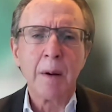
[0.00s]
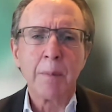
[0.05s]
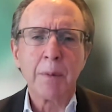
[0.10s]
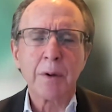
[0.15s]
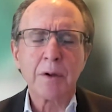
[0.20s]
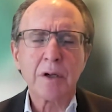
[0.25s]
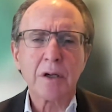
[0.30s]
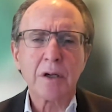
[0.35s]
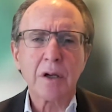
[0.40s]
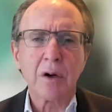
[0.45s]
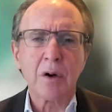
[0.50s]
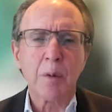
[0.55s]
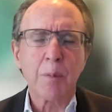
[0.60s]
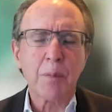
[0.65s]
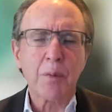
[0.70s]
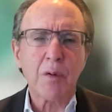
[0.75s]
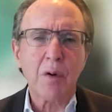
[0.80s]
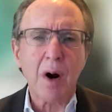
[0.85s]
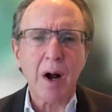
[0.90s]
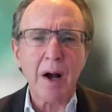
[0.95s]
particular
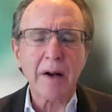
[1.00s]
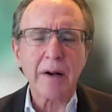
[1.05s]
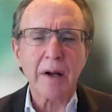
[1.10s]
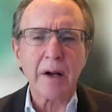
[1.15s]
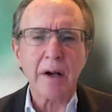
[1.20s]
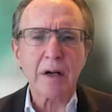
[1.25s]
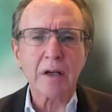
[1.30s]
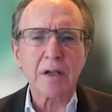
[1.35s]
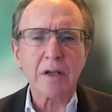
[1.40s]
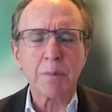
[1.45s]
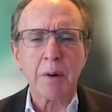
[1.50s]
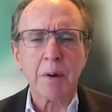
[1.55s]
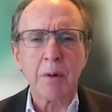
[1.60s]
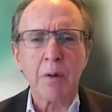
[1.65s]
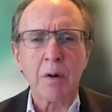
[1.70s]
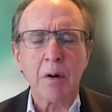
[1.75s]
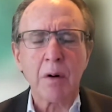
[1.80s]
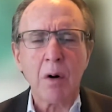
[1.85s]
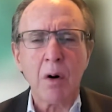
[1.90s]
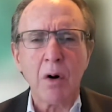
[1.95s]
products, but
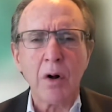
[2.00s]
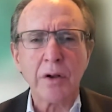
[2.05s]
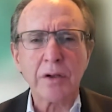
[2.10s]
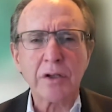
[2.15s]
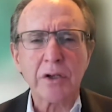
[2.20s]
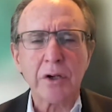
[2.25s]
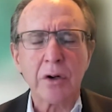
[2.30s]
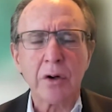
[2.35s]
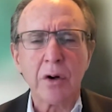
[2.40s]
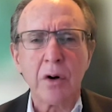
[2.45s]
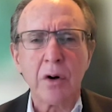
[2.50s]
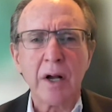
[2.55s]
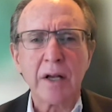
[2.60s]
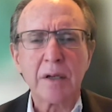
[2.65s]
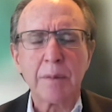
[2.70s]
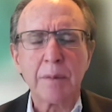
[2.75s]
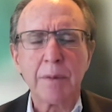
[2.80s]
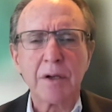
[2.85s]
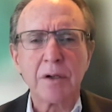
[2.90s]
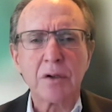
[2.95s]
we're also going
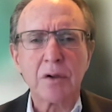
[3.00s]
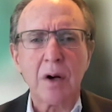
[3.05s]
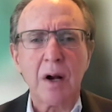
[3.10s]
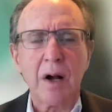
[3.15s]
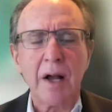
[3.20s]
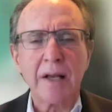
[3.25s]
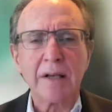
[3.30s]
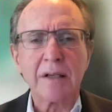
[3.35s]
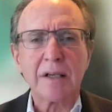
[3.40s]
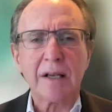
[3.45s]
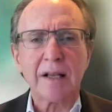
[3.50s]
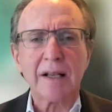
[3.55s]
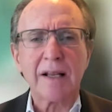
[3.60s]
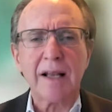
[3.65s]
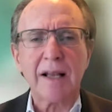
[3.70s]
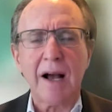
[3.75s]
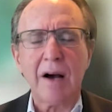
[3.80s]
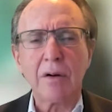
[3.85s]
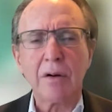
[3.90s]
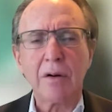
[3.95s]
to be trying to
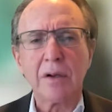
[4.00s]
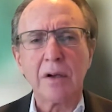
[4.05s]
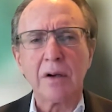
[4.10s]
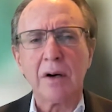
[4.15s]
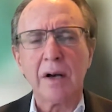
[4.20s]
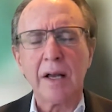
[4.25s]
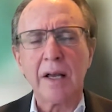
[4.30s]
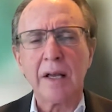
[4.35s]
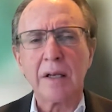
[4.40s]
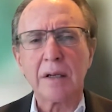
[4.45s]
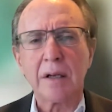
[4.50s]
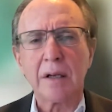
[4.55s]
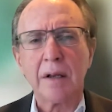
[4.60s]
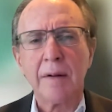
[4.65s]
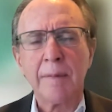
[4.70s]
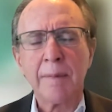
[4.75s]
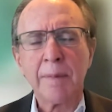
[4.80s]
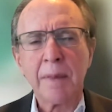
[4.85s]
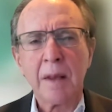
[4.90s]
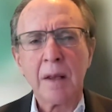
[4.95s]
calculate
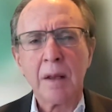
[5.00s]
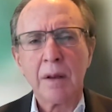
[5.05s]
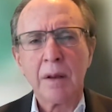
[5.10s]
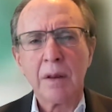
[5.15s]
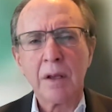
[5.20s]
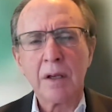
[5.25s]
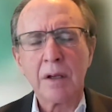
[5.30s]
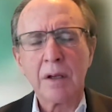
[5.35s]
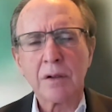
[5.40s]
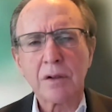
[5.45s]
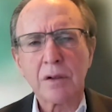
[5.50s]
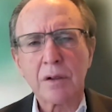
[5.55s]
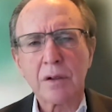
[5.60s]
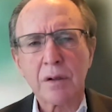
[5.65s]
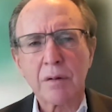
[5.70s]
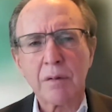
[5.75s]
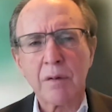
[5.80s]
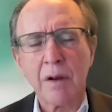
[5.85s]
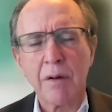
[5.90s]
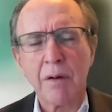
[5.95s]

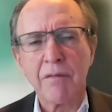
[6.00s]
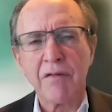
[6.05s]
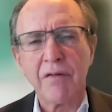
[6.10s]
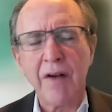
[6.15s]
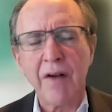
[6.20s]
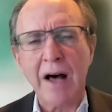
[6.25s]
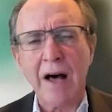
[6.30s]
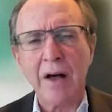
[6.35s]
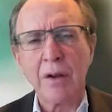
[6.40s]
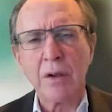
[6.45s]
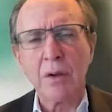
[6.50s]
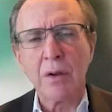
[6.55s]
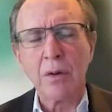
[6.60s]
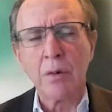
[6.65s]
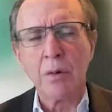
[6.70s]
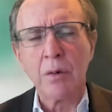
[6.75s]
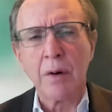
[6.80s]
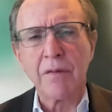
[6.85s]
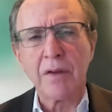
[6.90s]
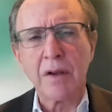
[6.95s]
the
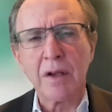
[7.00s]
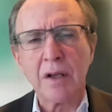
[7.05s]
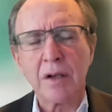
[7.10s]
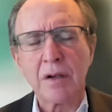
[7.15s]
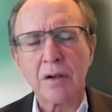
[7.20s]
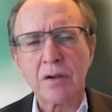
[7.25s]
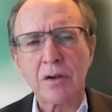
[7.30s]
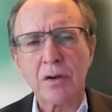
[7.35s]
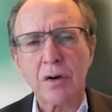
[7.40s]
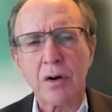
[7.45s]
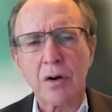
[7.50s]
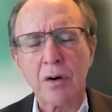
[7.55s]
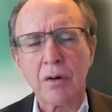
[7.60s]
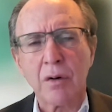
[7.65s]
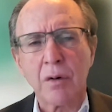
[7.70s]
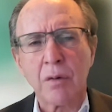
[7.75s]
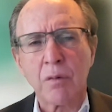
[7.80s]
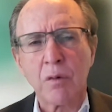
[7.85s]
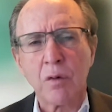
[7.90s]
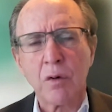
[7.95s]
value of the
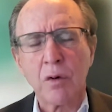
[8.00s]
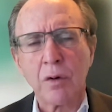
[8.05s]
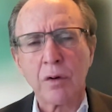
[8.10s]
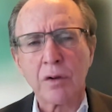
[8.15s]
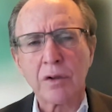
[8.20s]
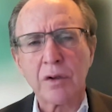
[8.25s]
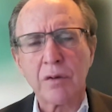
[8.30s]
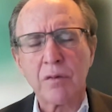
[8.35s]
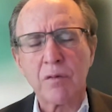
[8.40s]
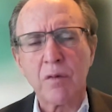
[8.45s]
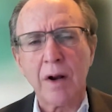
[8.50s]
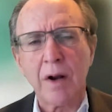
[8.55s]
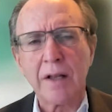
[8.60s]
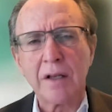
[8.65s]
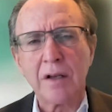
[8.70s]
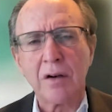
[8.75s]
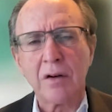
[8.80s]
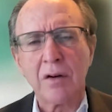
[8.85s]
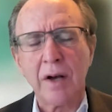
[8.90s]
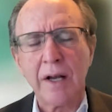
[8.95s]
internal rules and
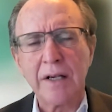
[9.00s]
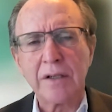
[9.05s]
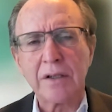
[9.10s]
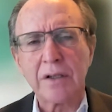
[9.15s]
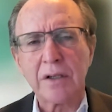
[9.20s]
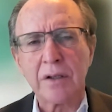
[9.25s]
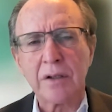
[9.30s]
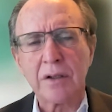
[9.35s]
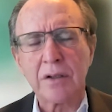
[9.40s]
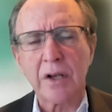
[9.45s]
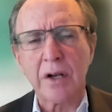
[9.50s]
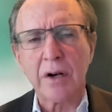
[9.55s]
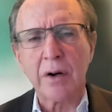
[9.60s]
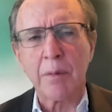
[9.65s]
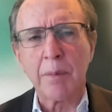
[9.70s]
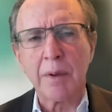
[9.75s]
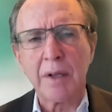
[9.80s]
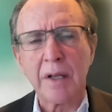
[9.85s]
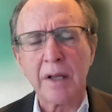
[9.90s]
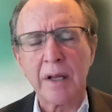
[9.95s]
regulations that are
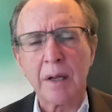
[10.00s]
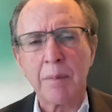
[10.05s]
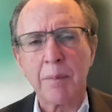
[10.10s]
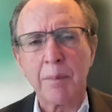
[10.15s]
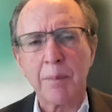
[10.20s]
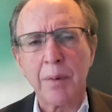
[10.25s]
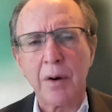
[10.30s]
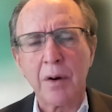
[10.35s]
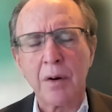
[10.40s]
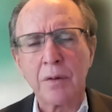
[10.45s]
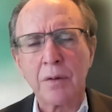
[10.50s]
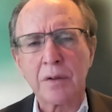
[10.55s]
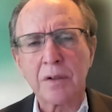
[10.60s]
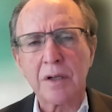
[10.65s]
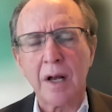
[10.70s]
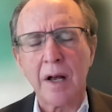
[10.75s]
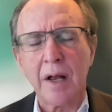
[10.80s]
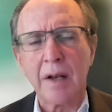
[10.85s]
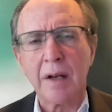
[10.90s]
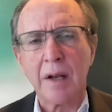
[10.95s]
being
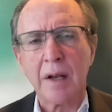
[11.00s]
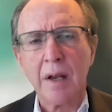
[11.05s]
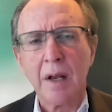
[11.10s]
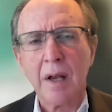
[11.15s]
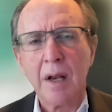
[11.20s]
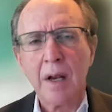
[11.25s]
imposed on